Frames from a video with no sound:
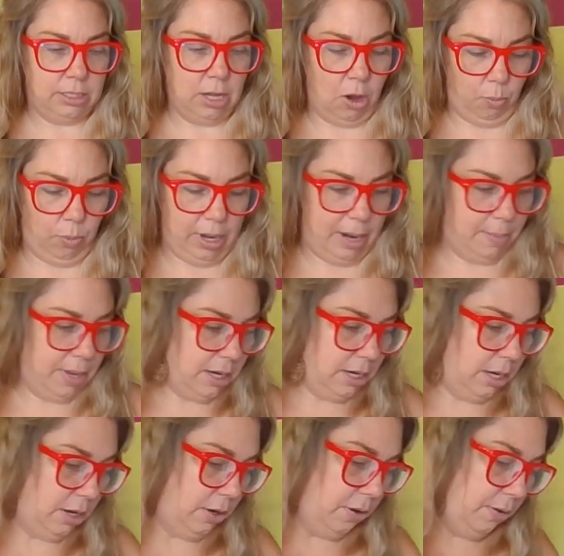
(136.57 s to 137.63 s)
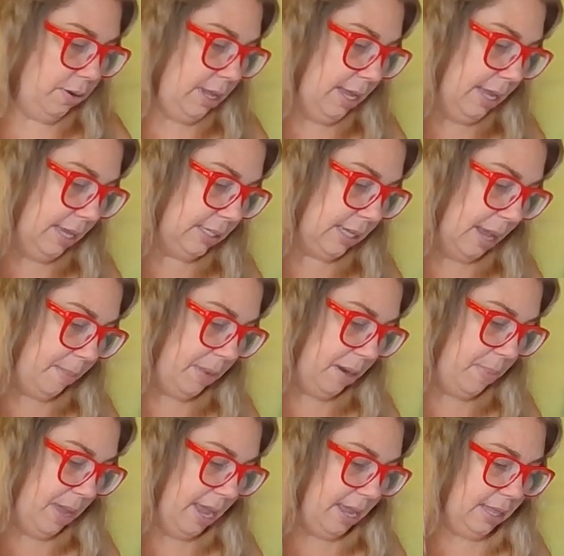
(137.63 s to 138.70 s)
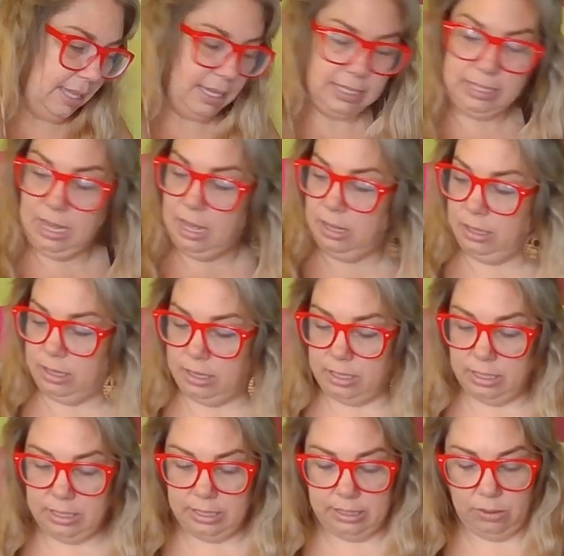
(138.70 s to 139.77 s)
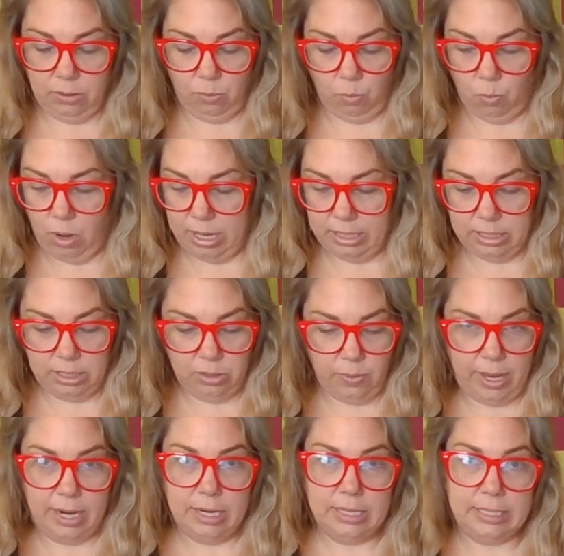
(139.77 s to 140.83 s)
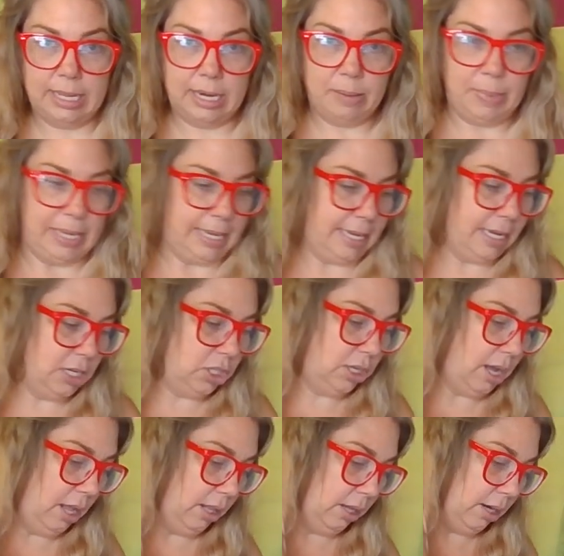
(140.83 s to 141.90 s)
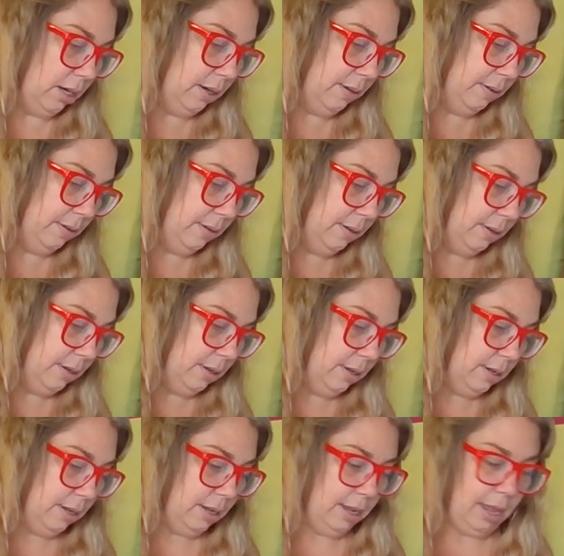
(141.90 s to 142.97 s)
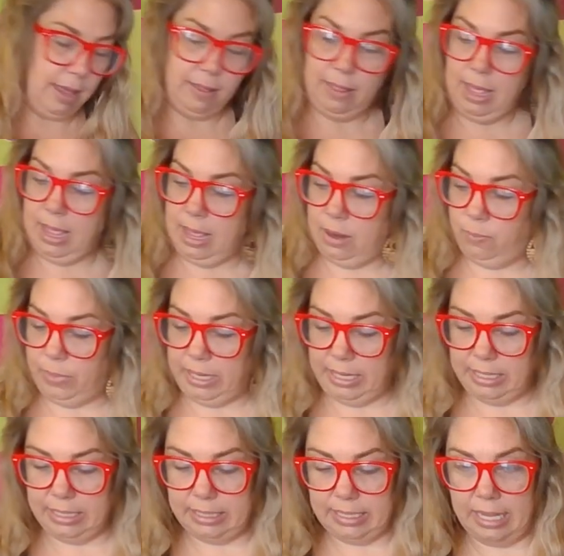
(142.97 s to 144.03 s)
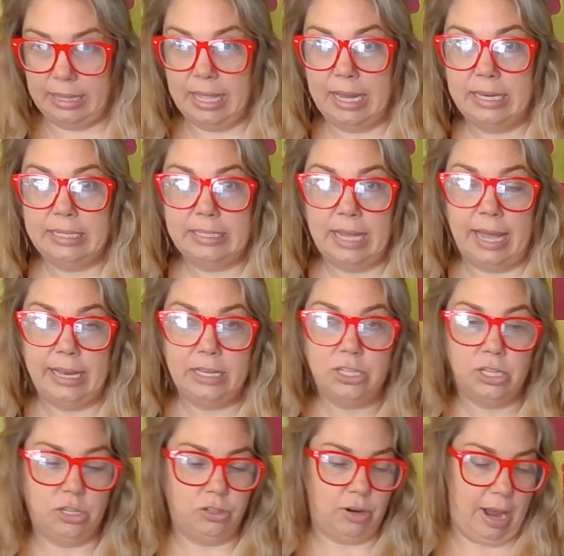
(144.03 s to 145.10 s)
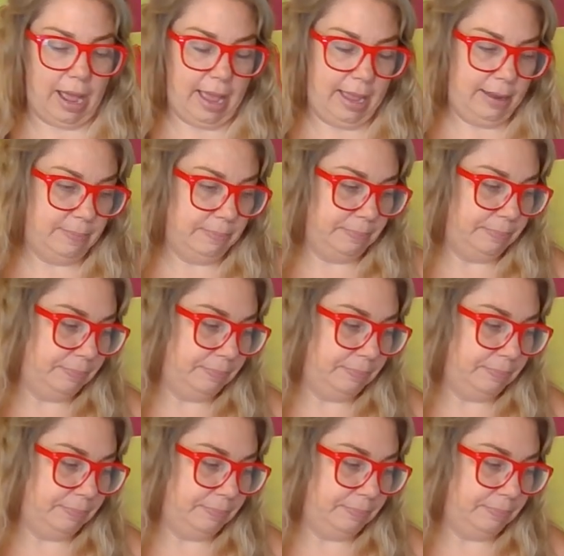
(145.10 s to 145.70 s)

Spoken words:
So what I'm going to do is I'm going to paint these colors. 1 square is going to be each color. And then we need to set that aside to dry.